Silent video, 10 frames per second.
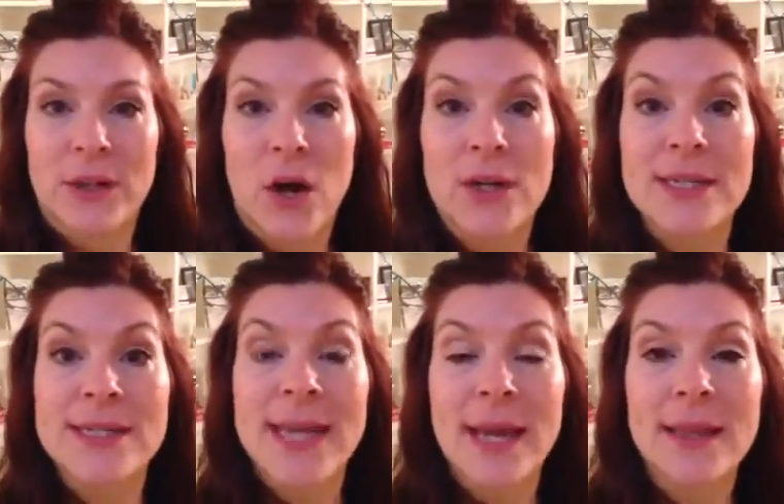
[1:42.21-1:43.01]
on a
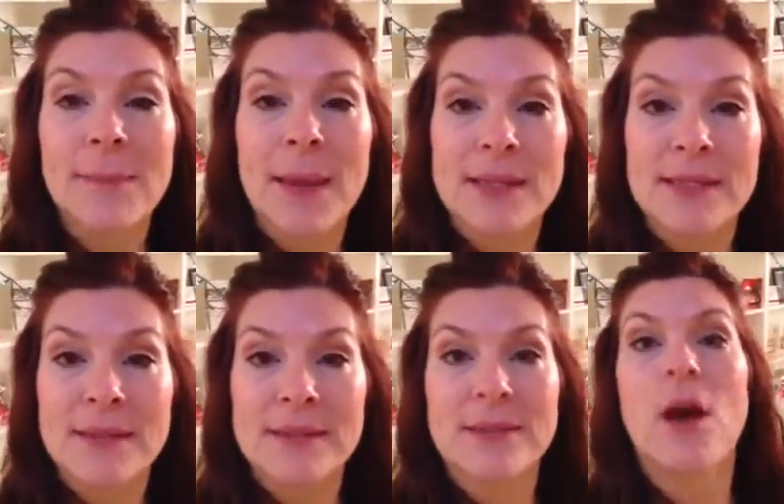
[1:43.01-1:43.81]
daily
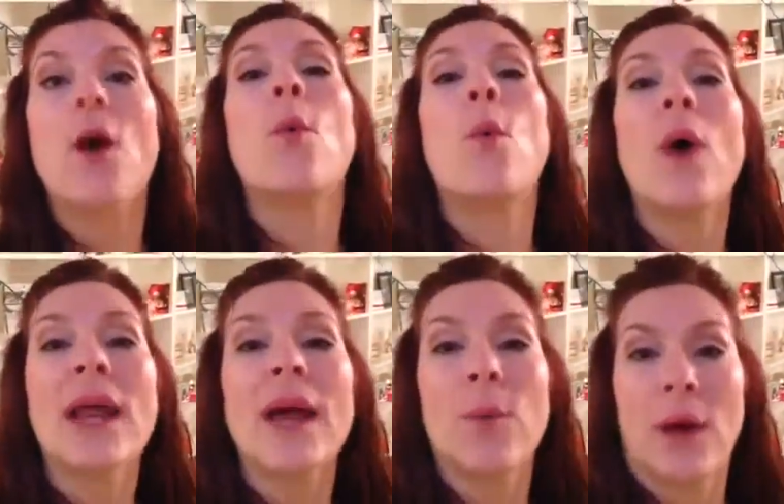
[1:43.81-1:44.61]
basis what
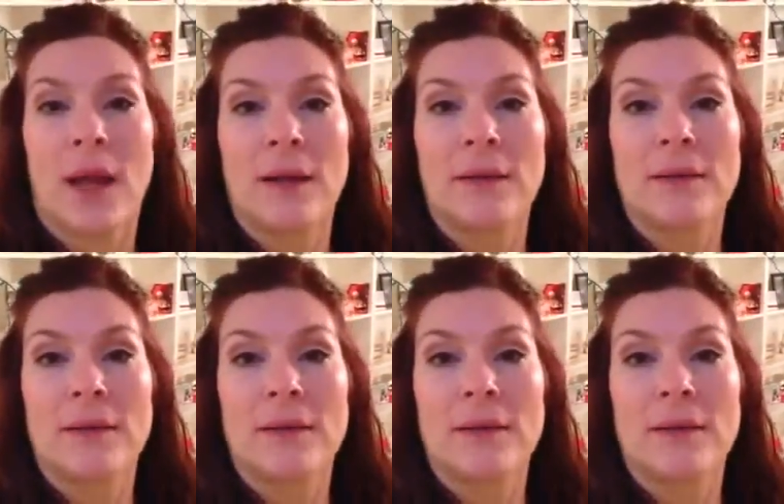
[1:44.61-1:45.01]
I want,